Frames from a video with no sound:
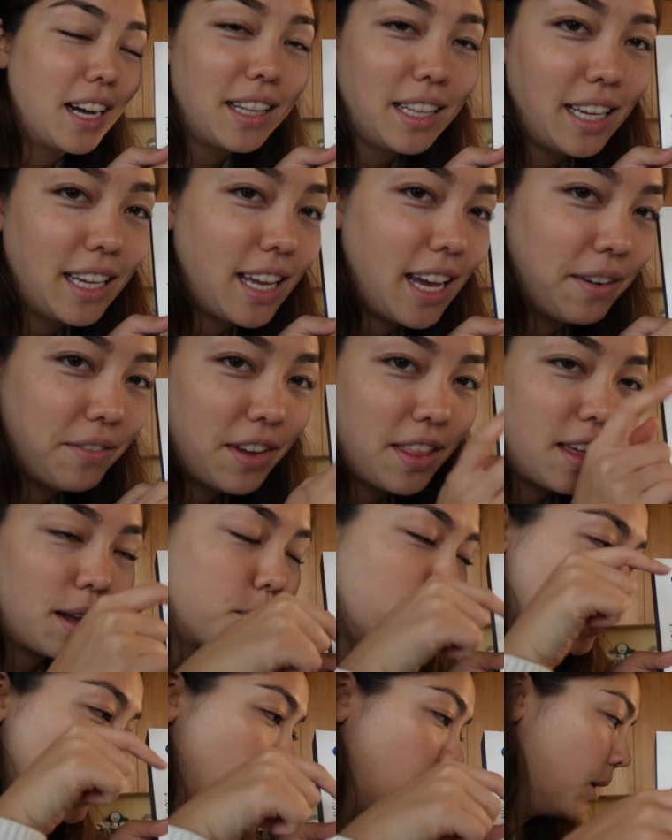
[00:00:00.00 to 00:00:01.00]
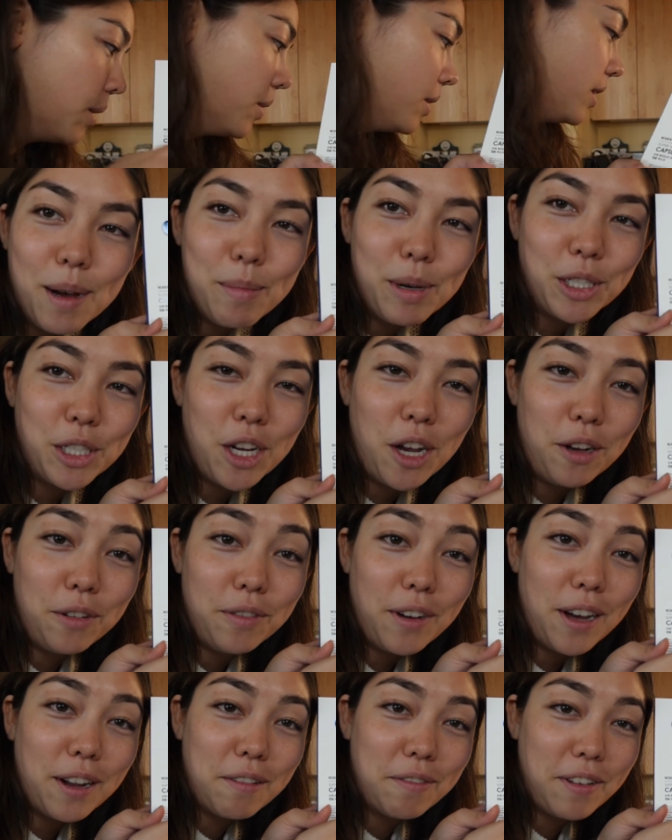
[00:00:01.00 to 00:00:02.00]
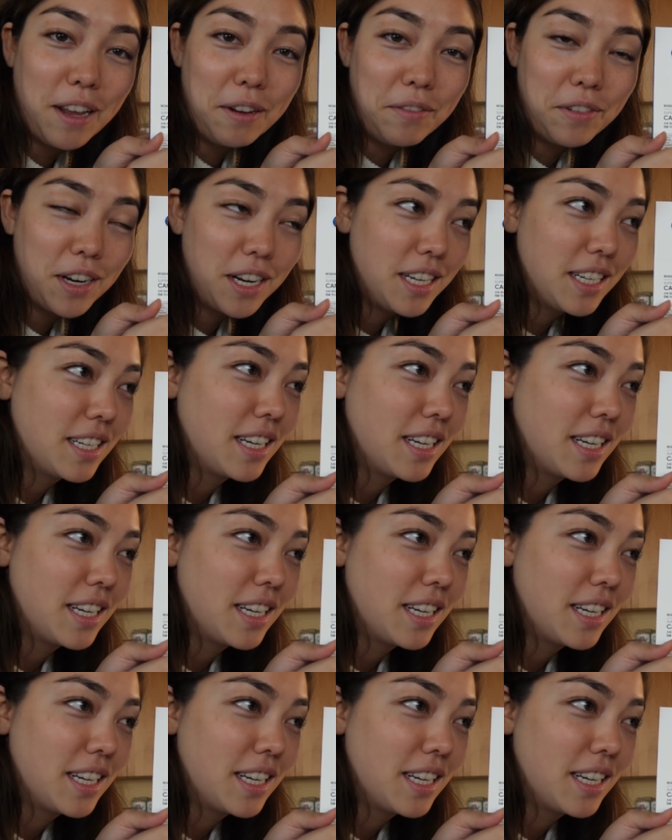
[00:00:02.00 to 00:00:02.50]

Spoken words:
I'll link everything below. A Michelle Phan favorite.